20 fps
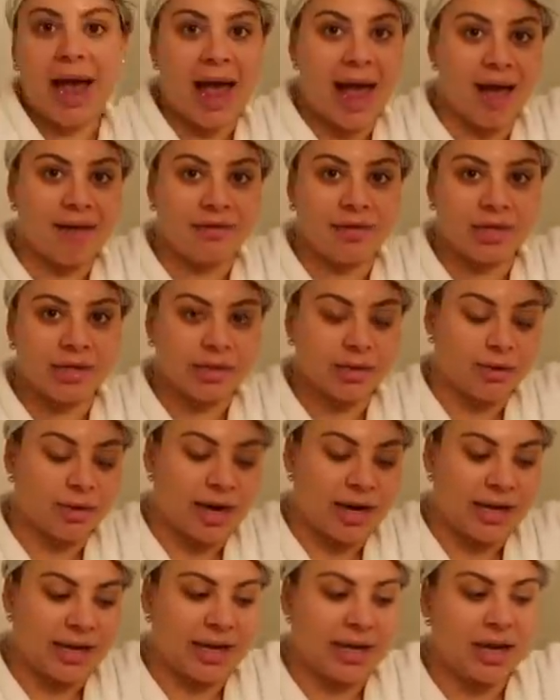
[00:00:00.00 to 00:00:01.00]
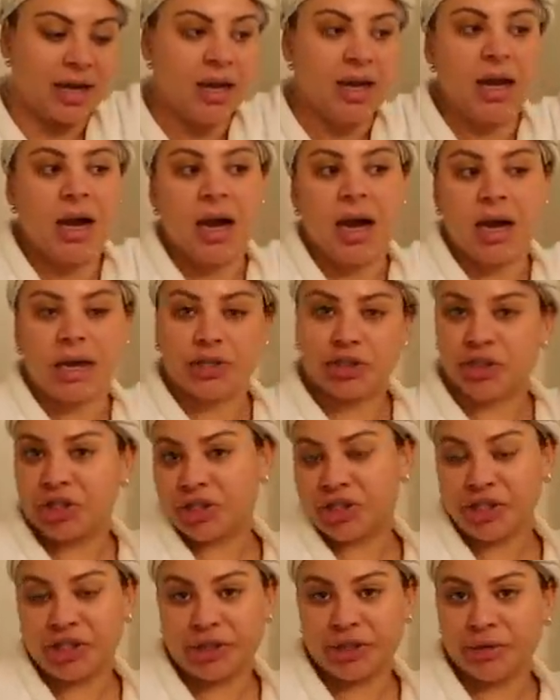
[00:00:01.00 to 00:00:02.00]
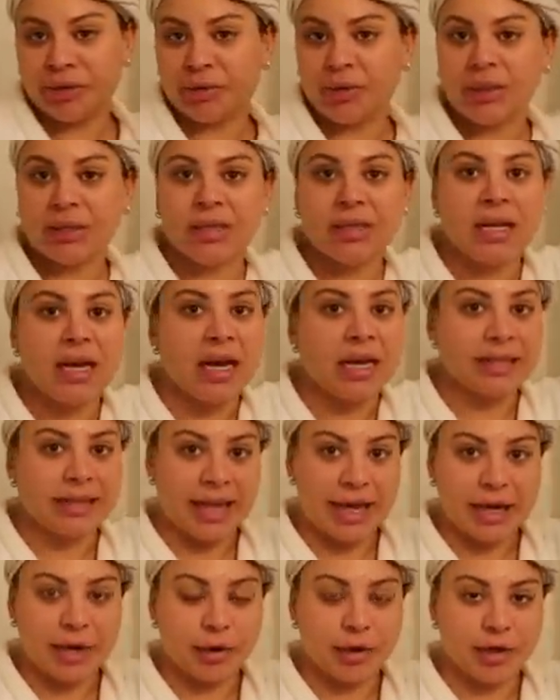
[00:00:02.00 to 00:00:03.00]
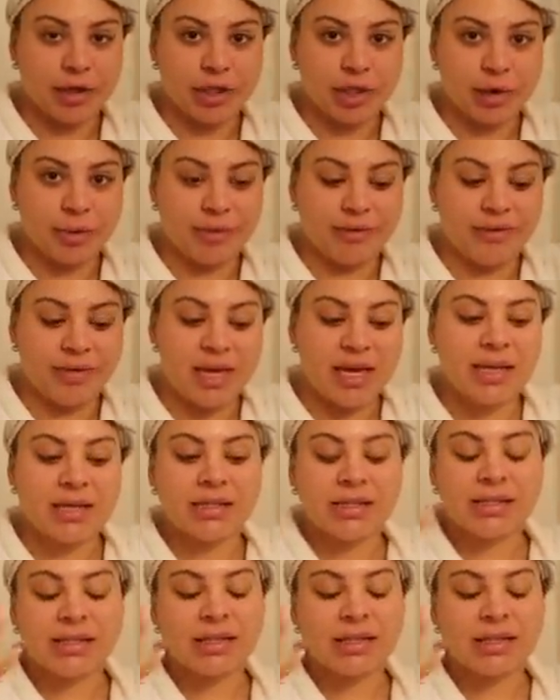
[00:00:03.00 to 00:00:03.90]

I have this already, I'll just do a layer or two of this.